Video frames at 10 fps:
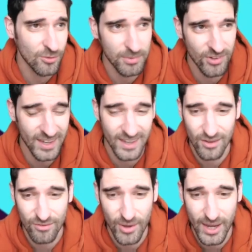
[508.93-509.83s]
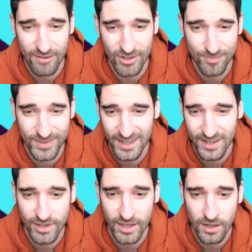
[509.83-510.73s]
particularly if you have a kind
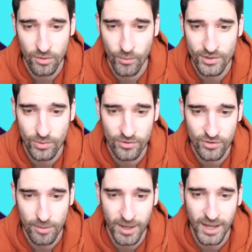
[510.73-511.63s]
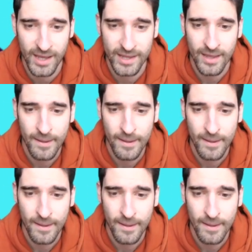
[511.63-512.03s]
of inkling of which one's going to play.